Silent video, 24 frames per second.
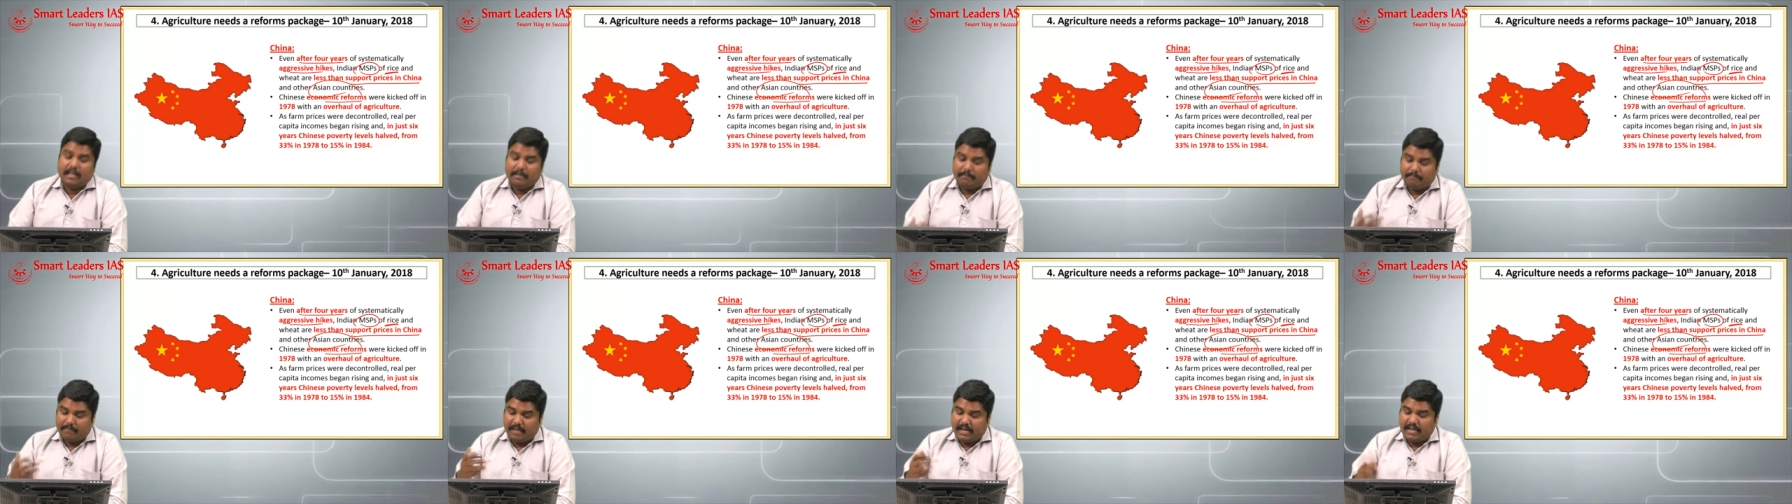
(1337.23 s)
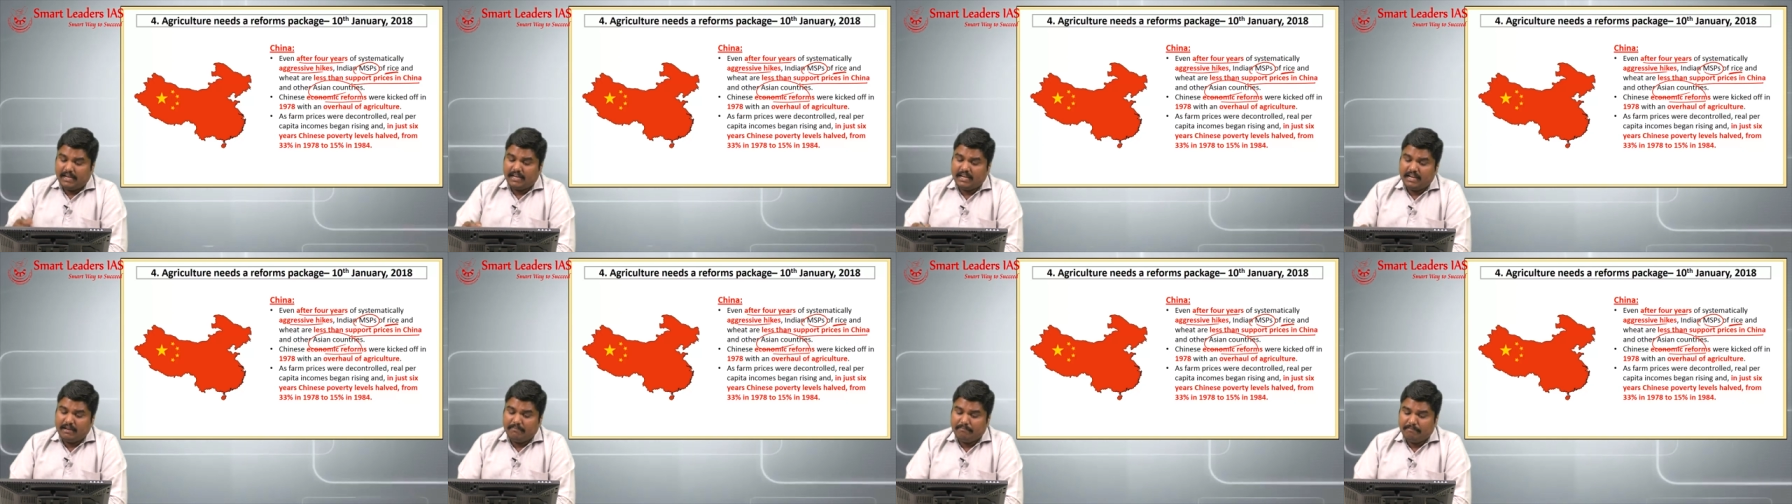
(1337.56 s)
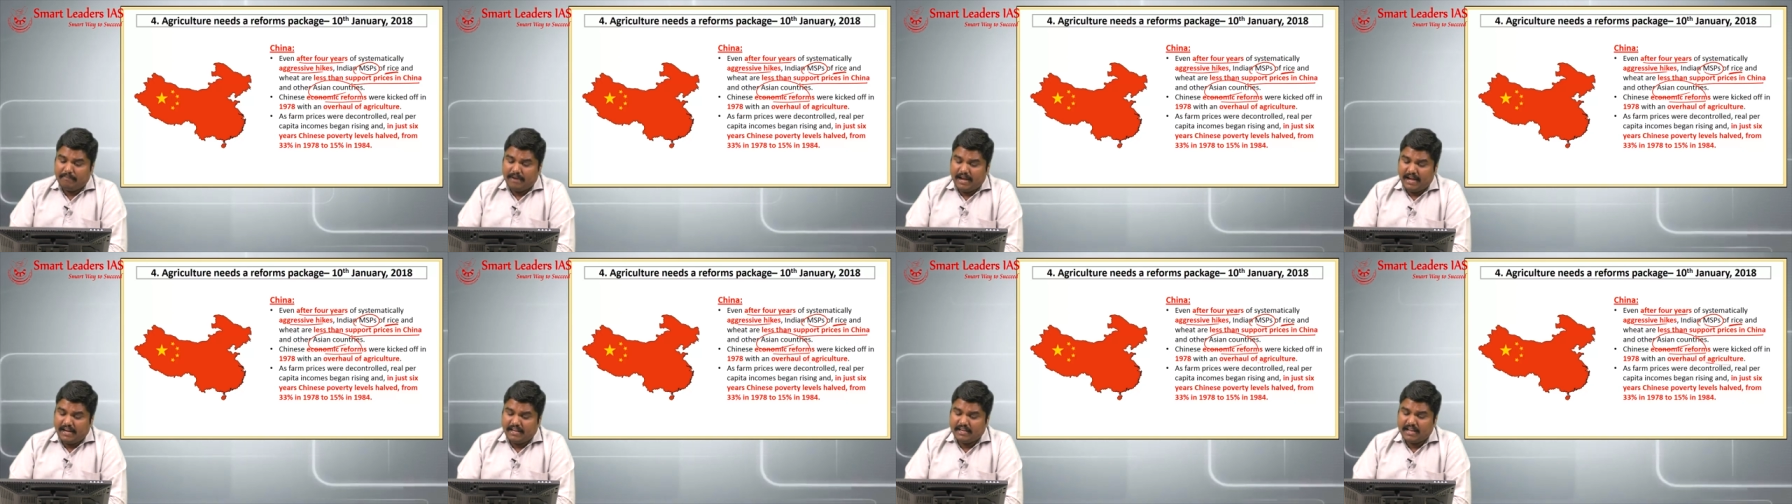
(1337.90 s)
mainly
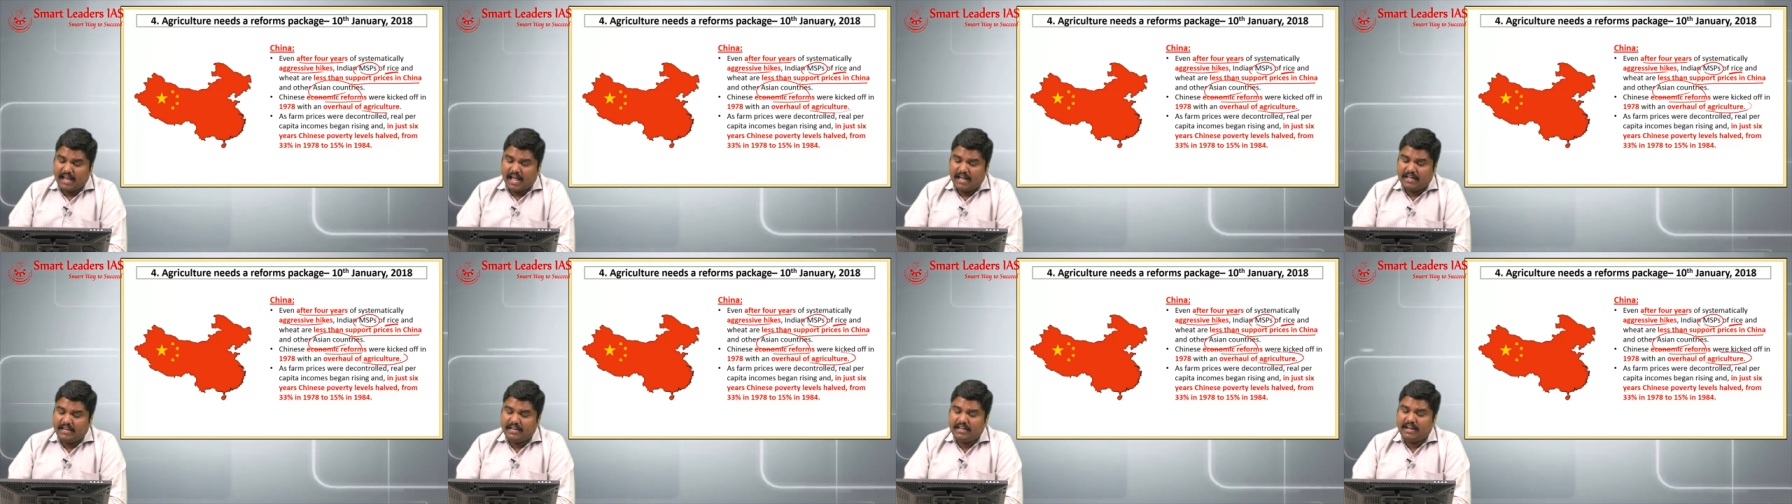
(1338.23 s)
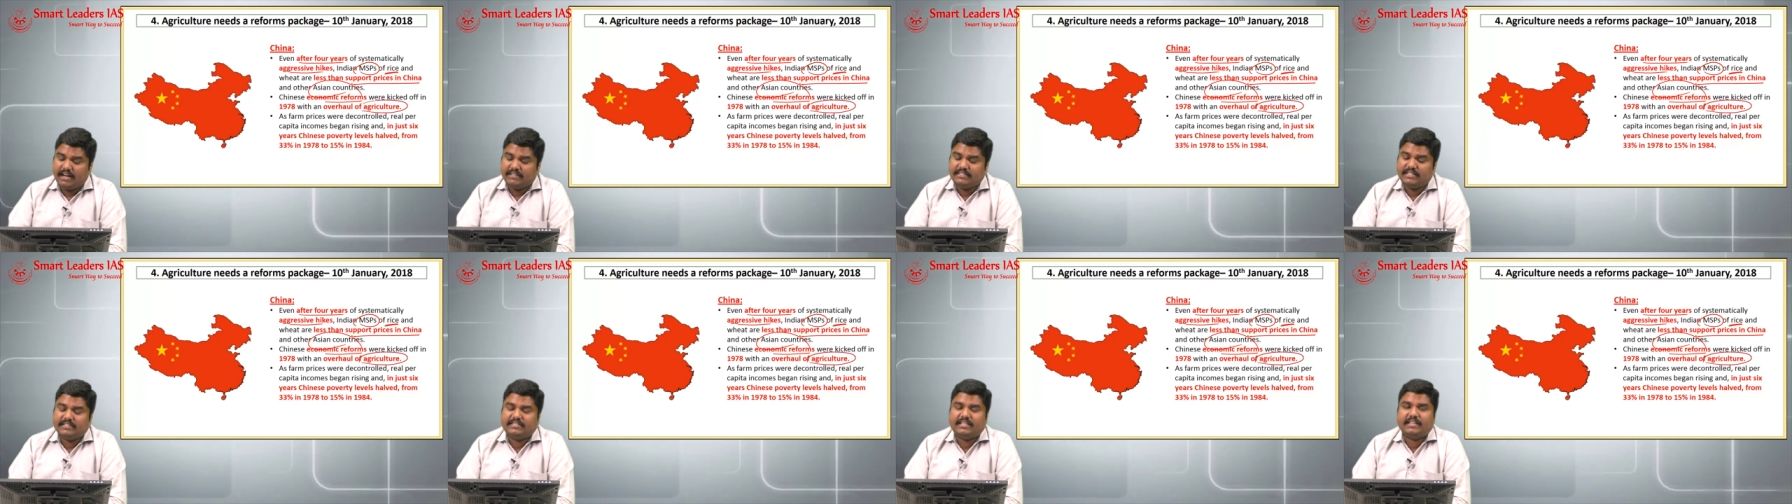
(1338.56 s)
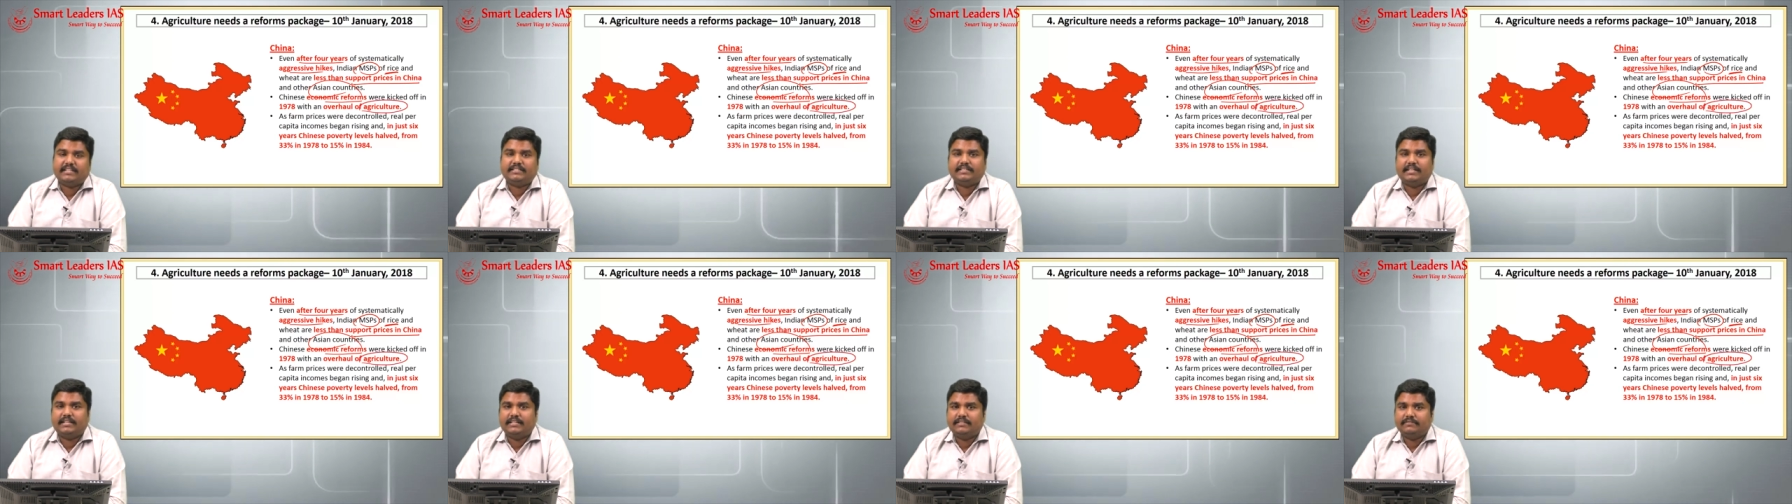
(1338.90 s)
made in agriculture
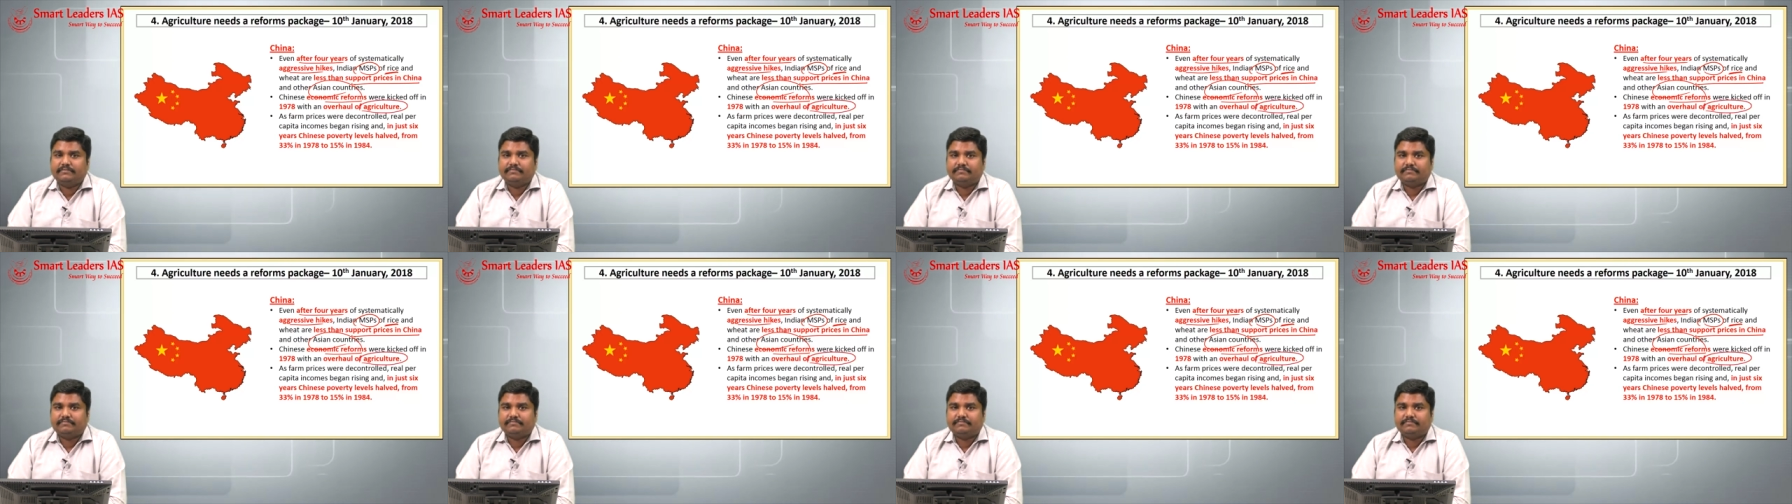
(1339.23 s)
sector.